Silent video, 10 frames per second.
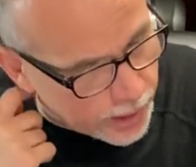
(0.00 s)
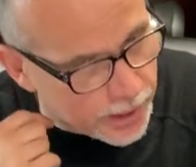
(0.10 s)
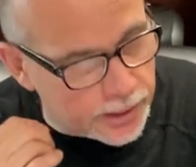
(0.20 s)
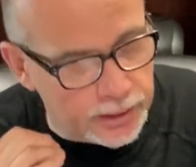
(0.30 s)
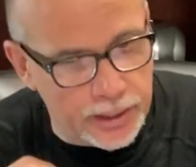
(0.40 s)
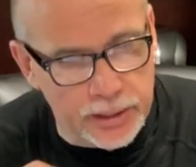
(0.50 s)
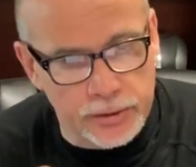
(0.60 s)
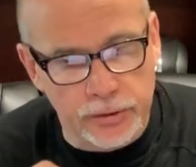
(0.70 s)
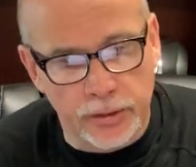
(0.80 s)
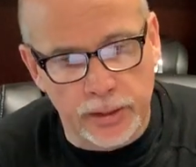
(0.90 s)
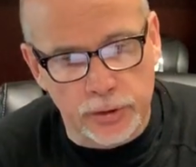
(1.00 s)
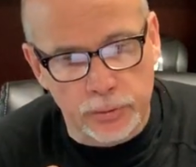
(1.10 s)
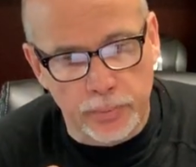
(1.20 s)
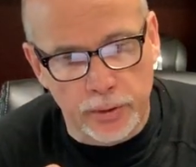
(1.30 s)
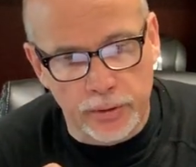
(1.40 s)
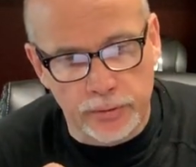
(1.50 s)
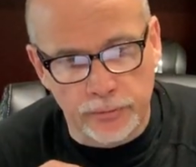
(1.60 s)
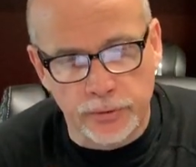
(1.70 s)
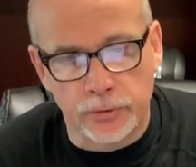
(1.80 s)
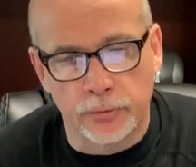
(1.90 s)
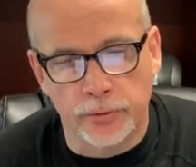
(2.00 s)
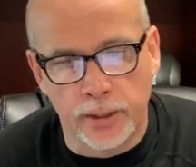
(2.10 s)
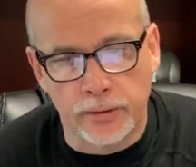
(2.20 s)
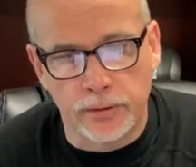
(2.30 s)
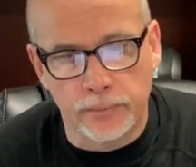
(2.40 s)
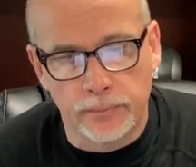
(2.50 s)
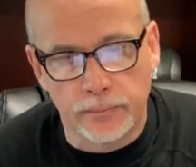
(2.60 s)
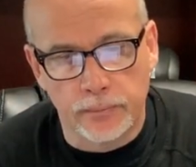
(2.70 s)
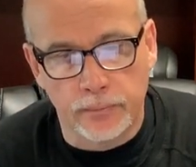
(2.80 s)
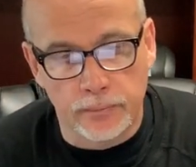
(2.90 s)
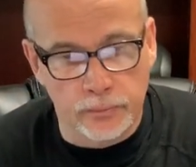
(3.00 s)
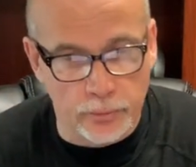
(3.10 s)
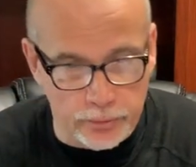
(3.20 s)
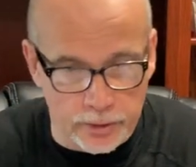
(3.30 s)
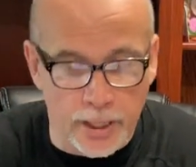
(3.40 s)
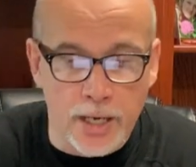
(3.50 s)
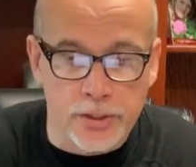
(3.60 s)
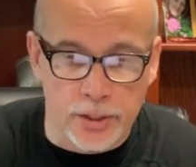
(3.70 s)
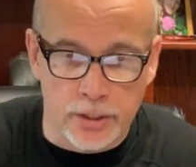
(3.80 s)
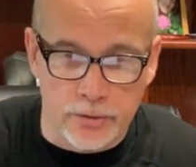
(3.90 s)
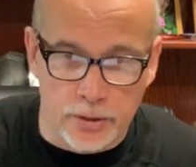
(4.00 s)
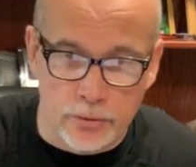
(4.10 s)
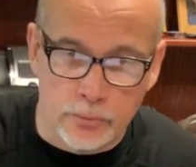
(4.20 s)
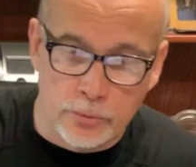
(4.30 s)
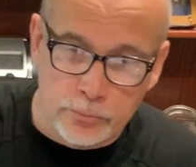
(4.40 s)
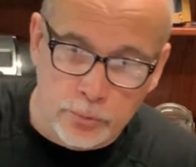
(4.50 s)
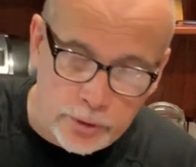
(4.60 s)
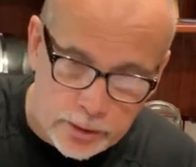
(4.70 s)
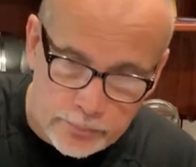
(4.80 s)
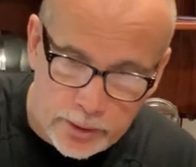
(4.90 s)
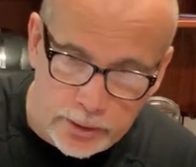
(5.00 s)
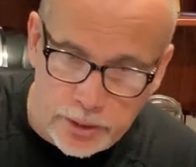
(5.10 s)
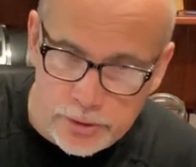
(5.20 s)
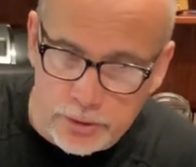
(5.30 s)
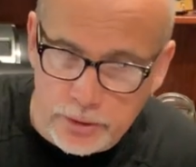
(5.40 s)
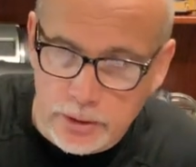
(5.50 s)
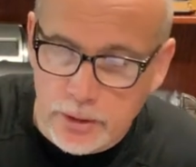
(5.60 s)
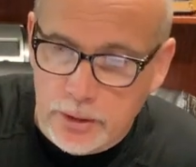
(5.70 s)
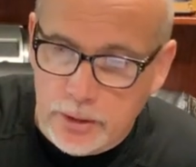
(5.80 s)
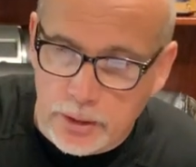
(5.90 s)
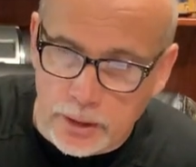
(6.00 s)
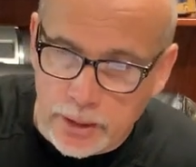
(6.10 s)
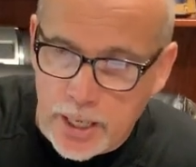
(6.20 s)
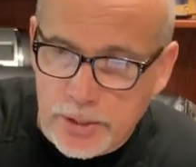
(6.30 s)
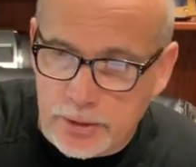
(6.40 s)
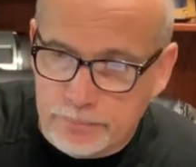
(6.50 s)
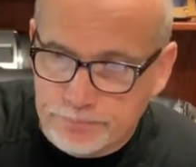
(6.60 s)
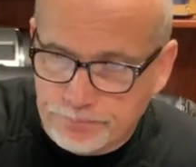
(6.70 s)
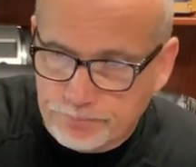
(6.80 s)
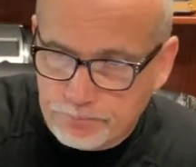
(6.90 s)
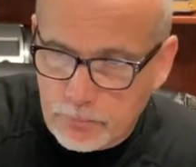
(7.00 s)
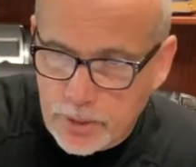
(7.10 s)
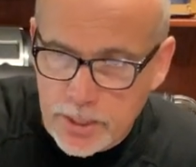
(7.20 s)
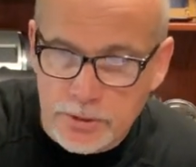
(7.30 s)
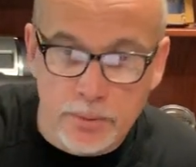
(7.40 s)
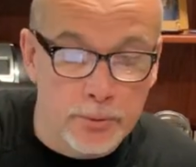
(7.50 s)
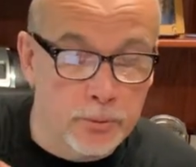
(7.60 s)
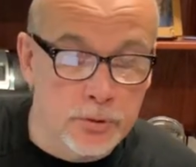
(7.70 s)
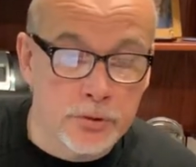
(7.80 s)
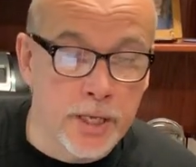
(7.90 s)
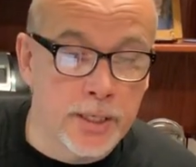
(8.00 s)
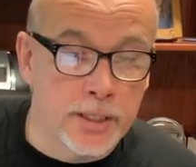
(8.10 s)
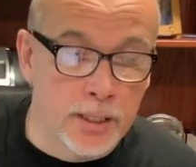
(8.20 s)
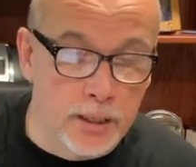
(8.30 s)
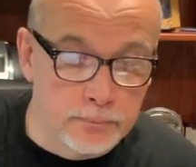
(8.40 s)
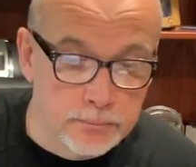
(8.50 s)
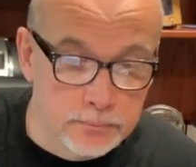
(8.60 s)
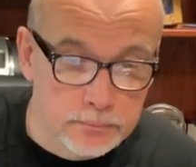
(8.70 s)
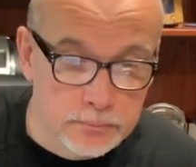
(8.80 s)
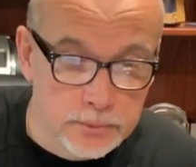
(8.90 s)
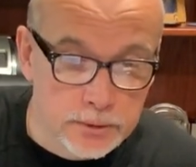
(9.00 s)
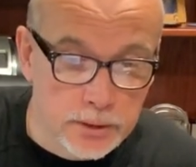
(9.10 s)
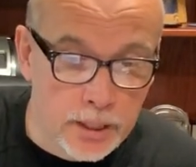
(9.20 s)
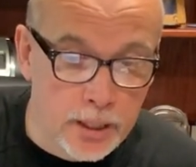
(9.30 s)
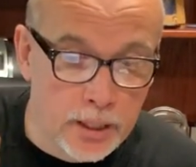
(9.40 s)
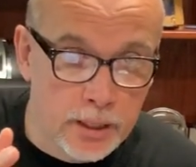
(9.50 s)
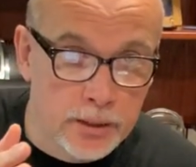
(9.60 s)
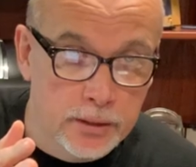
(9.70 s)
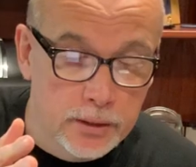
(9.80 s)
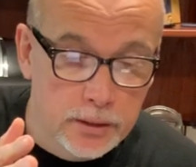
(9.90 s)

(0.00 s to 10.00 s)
and Elijah did not experience a physical death. With Elijah here, though, we'll talk about Elijah. Elijah, he simply was just taken up, and